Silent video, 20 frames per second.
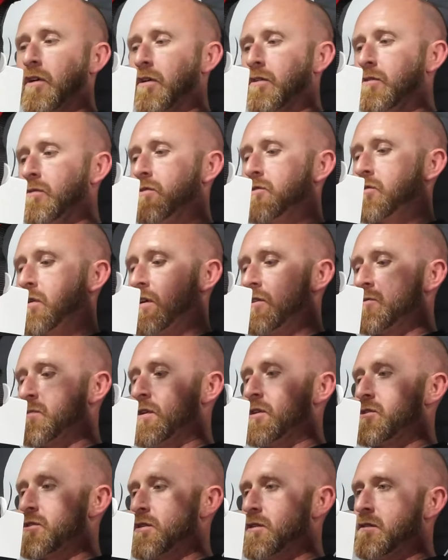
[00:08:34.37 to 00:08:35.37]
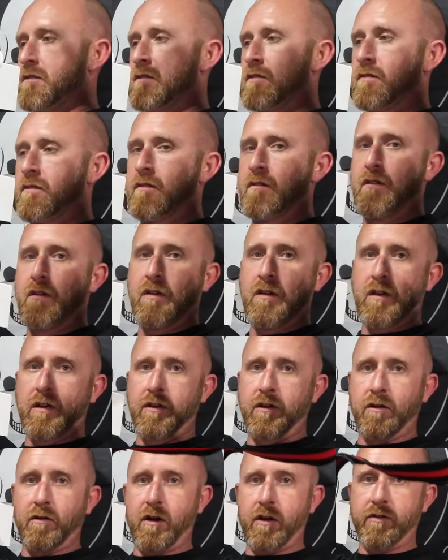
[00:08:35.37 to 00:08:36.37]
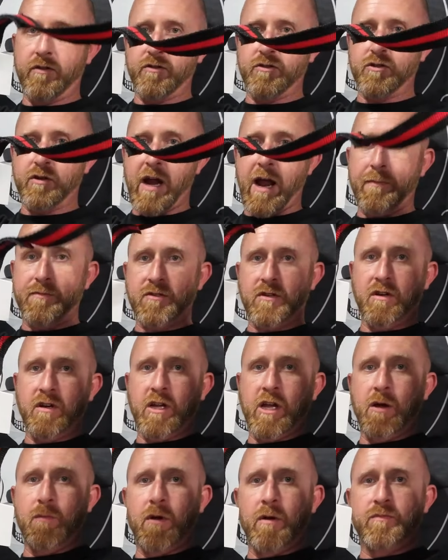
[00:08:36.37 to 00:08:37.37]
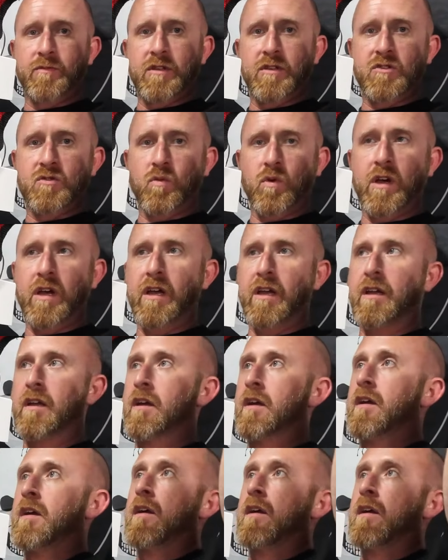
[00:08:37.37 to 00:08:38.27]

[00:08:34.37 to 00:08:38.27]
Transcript: onto a transmission, and your other strap's going to come up this way.